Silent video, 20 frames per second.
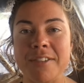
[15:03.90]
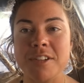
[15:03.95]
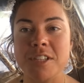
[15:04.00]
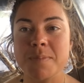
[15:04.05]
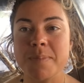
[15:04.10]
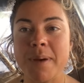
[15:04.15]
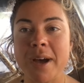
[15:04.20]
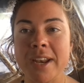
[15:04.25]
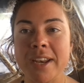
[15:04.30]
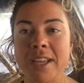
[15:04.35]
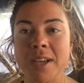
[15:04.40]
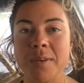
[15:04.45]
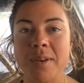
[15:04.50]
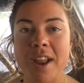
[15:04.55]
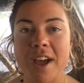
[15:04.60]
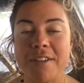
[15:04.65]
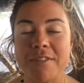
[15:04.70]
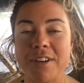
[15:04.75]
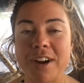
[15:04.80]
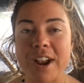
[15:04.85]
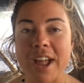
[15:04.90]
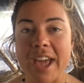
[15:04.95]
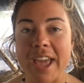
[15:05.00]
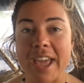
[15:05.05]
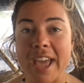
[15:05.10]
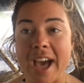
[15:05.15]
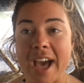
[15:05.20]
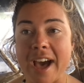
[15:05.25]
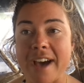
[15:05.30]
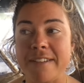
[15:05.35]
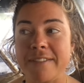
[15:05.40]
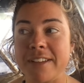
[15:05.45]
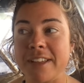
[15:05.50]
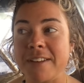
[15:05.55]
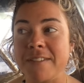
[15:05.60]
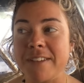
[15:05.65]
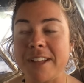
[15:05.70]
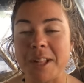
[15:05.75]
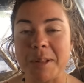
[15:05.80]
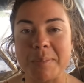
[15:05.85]
responding whenever I have an
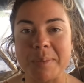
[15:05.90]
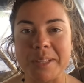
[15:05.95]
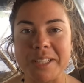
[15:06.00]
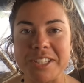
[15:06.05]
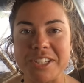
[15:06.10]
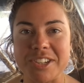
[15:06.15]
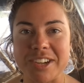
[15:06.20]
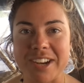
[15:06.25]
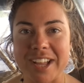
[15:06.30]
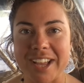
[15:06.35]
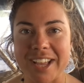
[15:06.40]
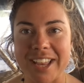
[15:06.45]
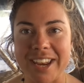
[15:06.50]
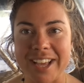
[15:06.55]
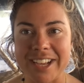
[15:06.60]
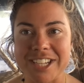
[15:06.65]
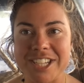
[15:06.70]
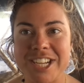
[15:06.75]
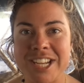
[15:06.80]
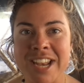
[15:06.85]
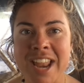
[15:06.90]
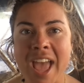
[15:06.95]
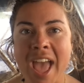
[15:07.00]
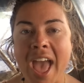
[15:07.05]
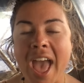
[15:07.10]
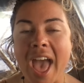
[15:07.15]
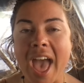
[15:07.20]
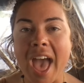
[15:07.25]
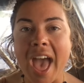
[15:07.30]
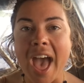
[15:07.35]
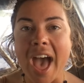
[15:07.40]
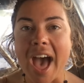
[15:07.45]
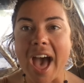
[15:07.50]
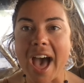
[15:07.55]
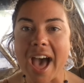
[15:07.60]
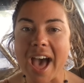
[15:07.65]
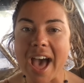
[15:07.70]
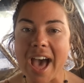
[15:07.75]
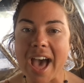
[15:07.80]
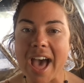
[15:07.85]
available internet connection.
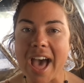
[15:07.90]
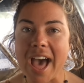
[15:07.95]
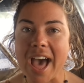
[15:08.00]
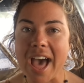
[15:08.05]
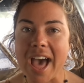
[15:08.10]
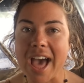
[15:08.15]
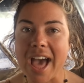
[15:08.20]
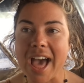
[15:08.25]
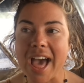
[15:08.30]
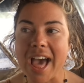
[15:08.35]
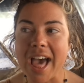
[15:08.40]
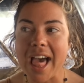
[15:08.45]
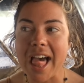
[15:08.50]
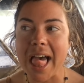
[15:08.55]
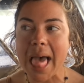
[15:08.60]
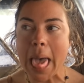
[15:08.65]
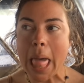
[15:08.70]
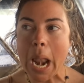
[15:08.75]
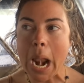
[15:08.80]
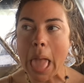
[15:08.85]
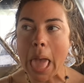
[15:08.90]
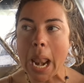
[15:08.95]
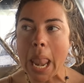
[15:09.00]
I